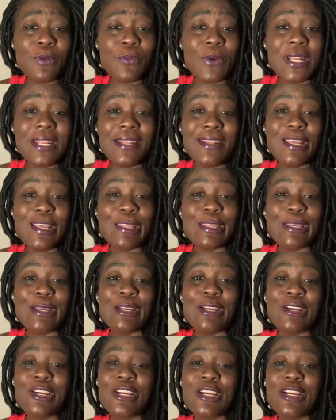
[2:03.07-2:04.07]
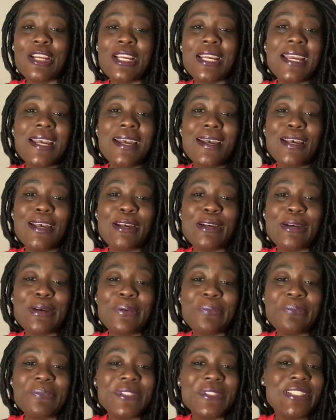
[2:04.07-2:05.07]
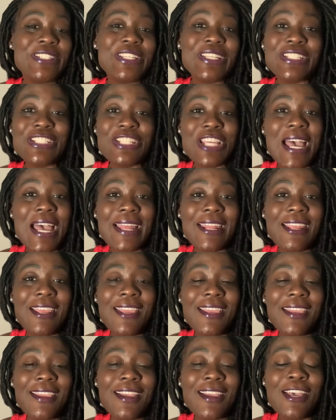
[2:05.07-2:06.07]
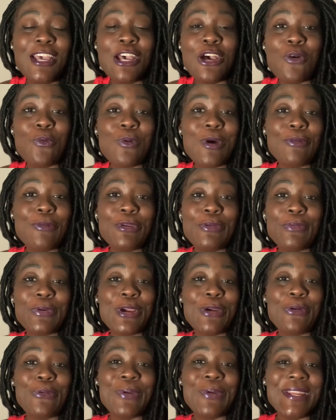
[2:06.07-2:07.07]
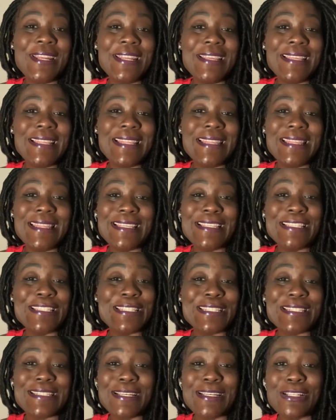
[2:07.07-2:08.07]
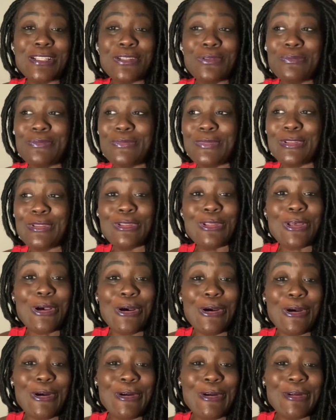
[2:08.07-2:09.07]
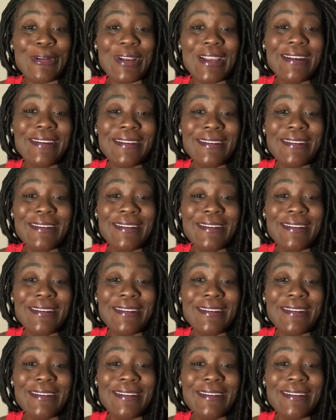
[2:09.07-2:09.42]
one another, chit-chatting while we were waiting in this long,